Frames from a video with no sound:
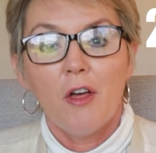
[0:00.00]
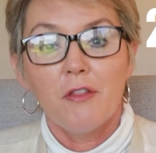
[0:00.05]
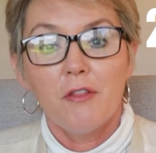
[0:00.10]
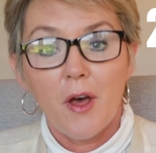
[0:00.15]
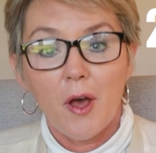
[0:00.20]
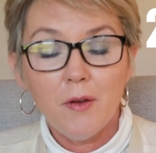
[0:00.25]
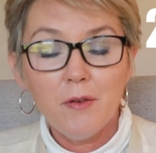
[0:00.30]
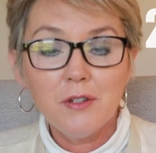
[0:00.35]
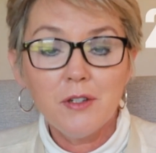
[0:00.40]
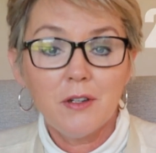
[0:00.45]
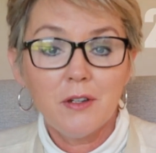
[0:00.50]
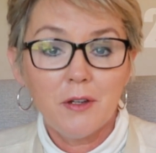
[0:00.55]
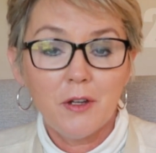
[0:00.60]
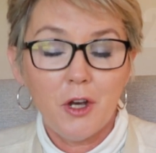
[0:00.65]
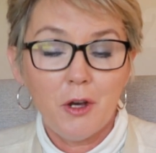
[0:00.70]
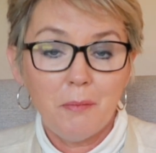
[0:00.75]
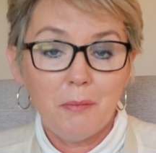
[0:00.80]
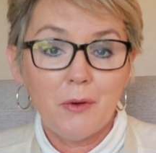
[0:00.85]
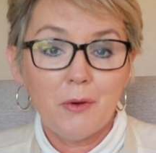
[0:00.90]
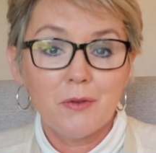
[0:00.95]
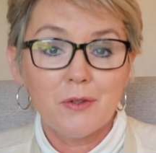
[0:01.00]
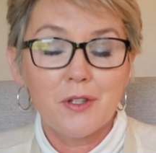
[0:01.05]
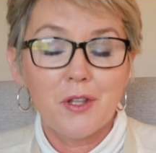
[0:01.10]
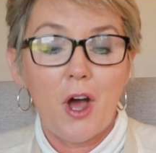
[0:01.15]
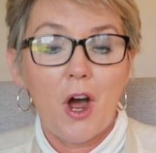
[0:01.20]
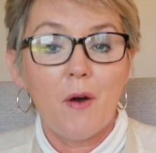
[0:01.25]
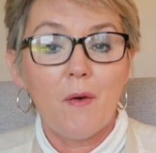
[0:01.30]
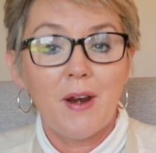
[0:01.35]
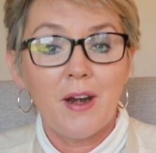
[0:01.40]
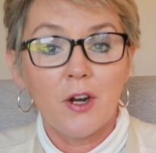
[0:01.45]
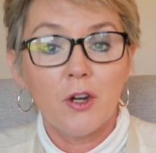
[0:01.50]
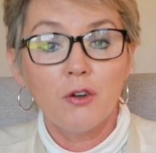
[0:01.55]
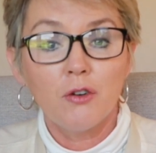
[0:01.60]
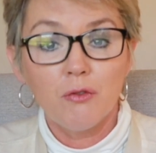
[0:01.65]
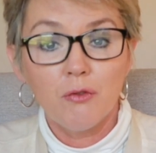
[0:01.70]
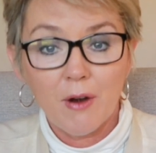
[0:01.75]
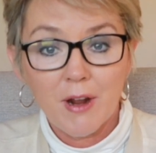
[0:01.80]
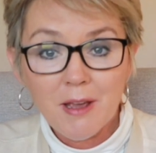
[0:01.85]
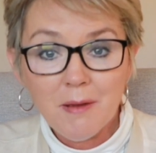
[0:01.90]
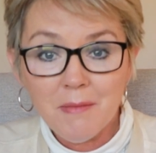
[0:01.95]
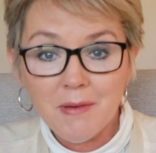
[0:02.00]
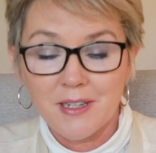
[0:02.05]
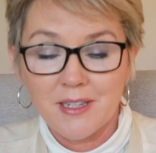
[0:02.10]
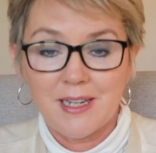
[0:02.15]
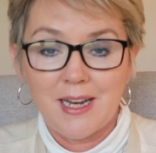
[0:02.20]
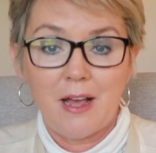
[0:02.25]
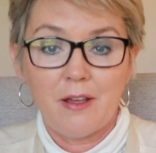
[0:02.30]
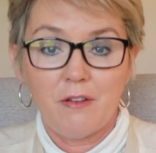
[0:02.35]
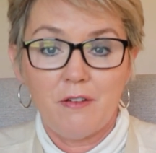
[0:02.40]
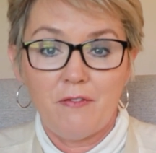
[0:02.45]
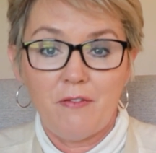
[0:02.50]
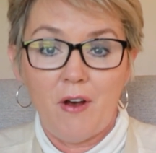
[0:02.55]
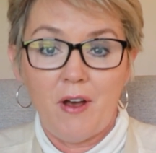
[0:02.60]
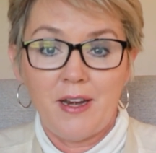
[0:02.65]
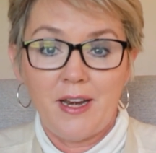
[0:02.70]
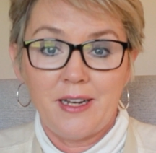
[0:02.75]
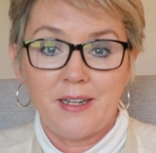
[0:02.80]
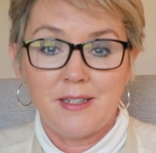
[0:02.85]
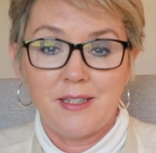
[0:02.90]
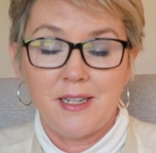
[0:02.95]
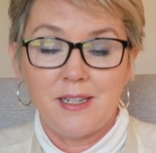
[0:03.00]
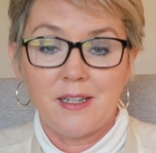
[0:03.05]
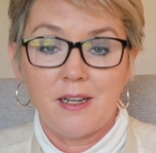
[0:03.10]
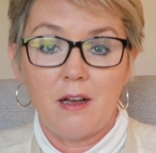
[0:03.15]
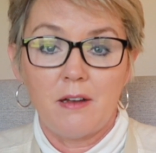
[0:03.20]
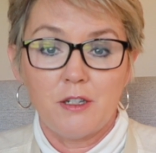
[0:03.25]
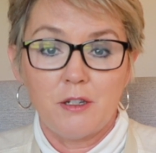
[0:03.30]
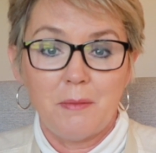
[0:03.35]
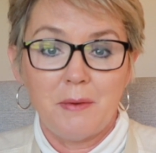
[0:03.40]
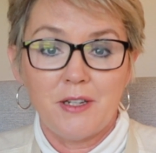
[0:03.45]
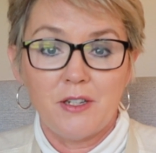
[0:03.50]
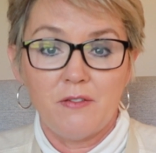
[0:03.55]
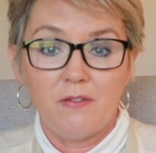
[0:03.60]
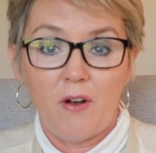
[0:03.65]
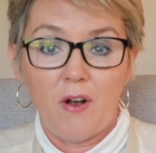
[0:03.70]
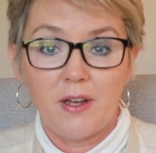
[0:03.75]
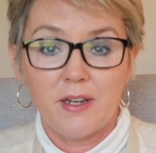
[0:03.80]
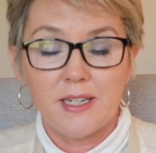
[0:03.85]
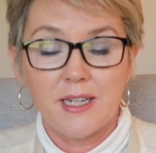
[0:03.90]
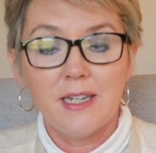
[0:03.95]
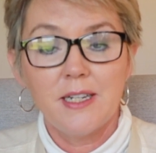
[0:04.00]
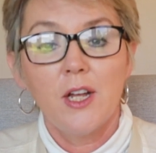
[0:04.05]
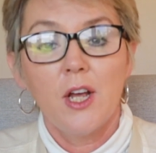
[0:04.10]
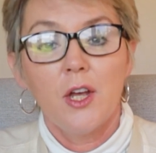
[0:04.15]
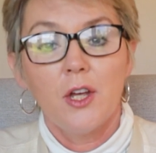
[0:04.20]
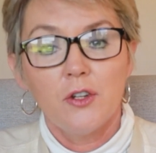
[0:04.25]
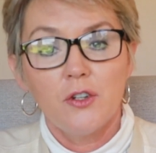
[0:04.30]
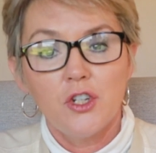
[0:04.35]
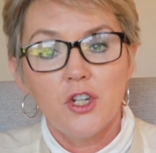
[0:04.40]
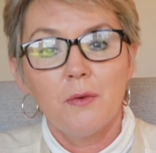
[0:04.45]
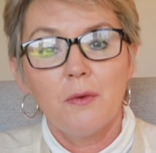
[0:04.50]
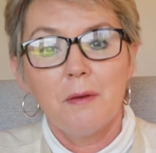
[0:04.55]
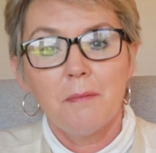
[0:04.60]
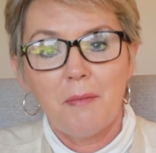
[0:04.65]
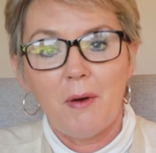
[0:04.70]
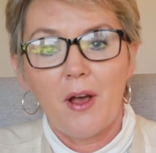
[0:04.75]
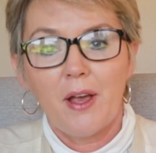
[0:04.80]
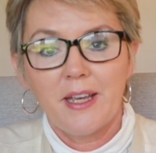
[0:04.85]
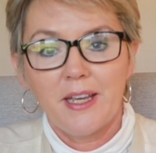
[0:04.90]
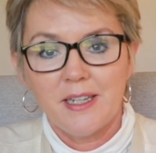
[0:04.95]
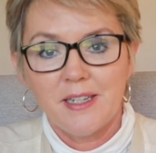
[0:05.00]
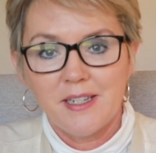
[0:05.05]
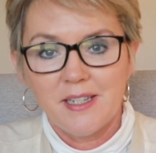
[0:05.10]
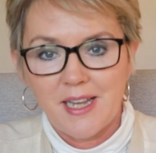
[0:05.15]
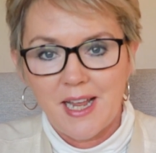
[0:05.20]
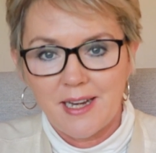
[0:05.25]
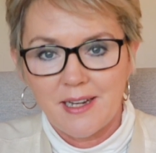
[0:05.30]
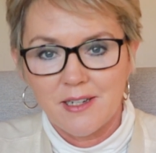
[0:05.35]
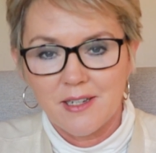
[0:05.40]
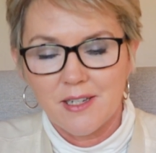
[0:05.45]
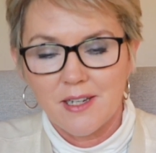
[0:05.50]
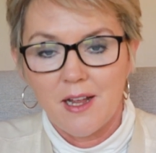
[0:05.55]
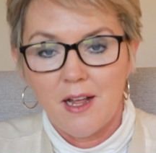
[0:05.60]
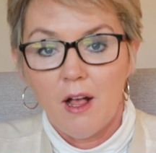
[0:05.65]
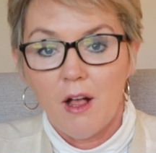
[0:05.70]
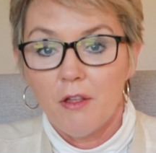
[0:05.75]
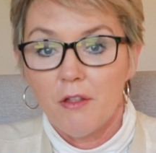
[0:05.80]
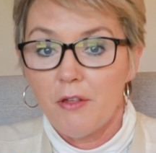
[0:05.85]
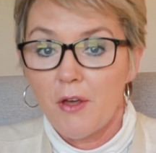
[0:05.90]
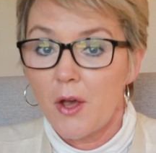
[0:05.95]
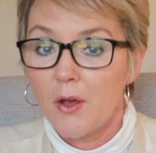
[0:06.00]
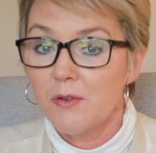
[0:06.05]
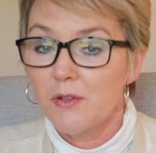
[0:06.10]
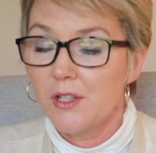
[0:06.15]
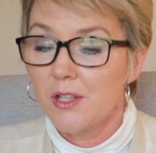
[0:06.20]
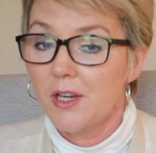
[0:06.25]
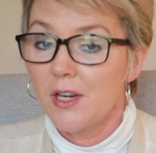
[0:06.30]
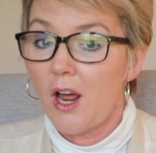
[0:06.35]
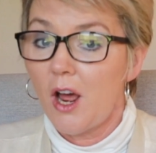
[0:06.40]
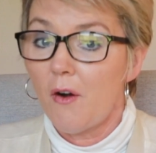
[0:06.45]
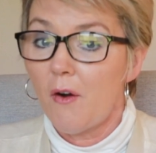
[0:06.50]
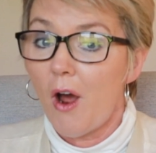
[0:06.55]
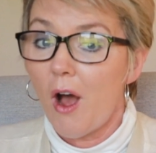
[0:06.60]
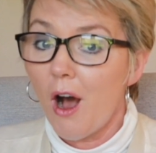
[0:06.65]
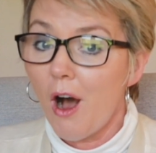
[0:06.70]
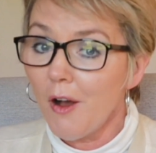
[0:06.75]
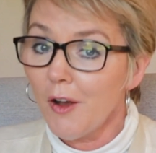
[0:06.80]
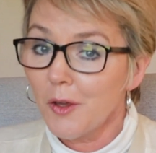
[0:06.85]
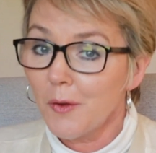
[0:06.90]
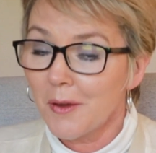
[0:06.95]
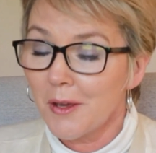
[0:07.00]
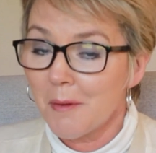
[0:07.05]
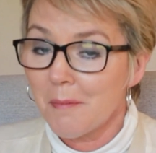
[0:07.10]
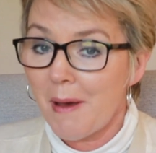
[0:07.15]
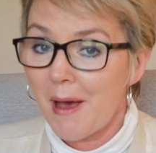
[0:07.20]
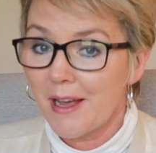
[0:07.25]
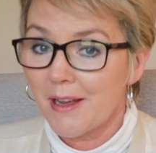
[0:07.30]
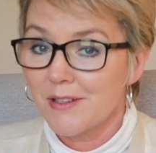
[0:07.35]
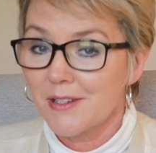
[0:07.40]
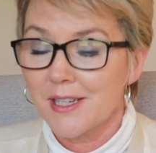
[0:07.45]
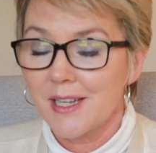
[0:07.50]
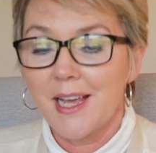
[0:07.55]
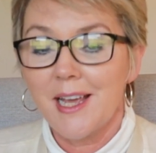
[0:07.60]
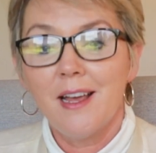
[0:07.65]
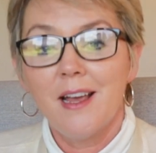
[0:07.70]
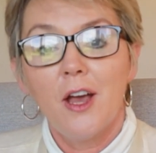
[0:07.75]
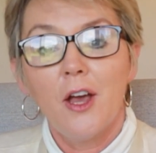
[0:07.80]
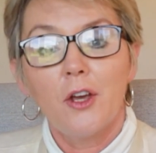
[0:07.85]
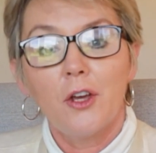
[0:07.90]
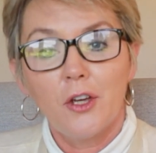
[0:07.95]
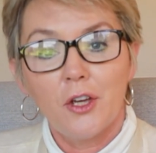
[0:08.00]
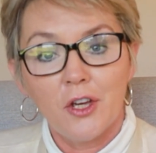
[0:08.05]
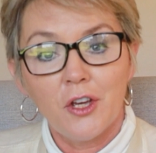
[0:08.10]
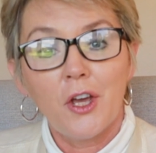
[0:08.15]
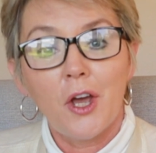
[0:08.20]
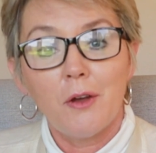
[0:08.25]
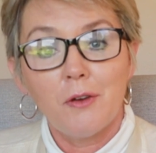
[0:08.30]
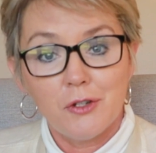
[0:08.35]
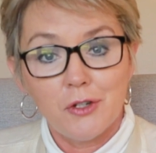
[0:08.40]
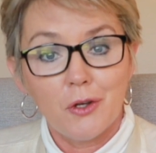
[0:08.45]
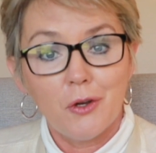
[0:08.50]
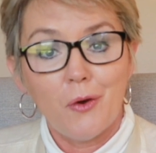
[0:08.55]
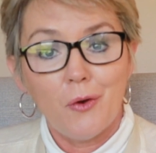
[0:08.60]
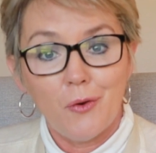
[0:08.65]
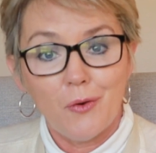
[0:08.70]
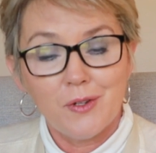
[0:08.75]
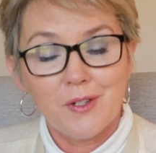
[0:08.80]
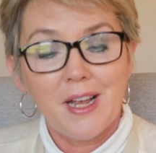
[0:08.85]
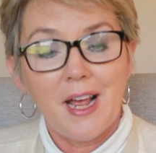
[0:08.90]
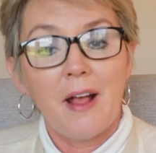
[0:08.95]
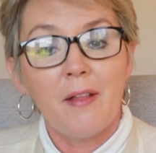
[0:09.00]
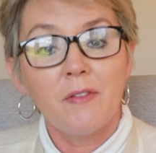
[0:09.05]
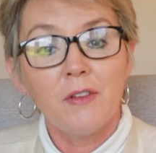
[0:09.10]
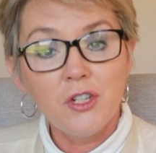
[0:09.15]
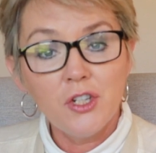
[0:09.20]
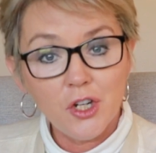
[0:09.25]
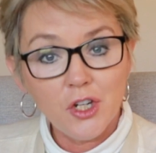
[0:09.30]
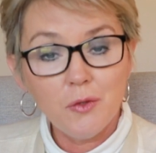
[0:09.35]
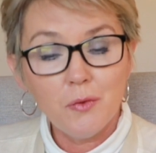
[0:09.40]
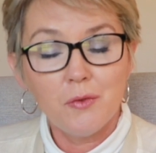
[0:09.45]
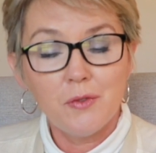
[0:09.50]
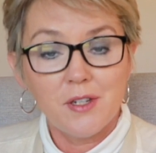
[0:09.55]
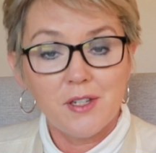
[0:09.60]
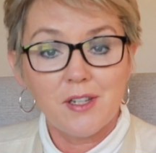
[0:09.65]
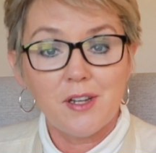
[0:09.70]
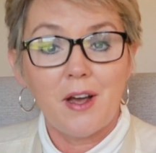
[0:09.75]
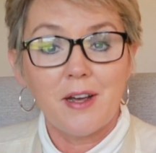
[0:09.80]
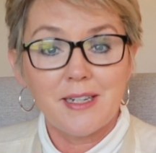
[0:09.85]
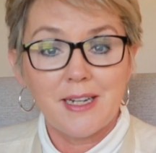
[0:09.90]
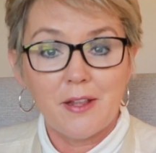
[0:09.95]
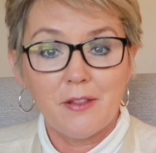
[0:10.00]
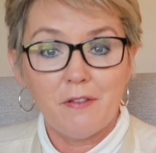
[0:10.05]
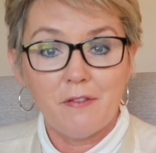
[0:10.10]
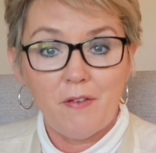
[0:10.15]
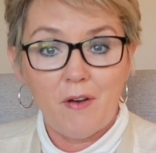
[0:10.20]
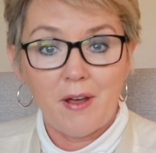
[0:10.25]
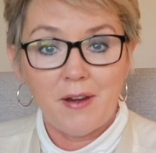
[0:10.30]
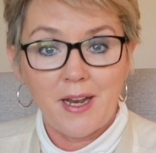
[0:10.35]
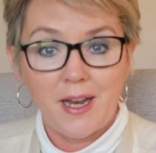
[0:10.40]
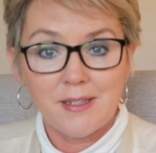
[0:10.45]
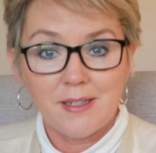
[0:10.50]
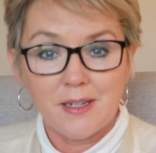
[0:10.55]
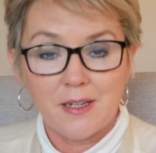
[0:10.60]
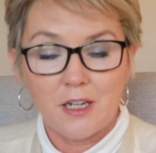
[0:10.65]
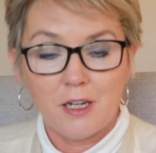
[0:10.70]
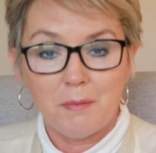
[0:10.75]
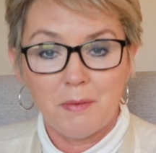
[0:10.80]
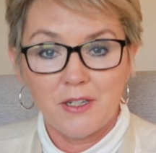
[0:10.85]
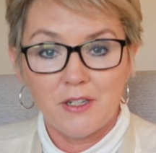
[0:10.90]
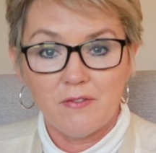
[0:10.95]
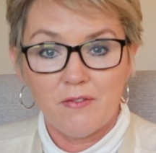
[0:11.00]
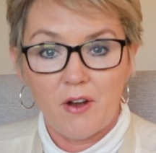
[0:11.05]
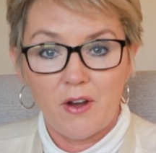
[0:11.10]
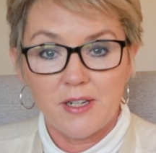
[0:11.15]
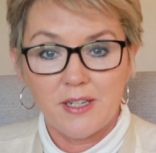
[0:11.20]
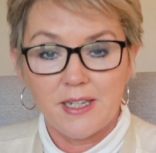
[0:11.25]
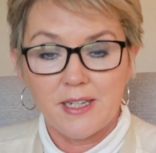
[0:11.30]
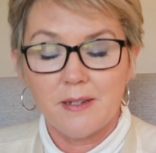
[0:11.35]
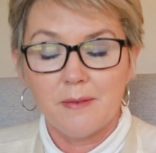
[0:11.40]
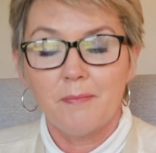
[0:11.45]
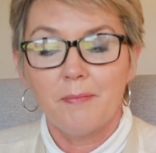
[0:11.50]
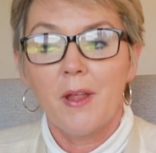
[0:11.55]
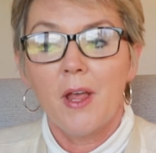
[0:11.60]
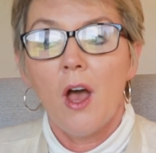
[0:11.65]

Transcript: Those couples that are in agreement how the finances are to be divided do it by consent. Those that are arguing about it can go to court and the judge will decide how the finances are going to be divided.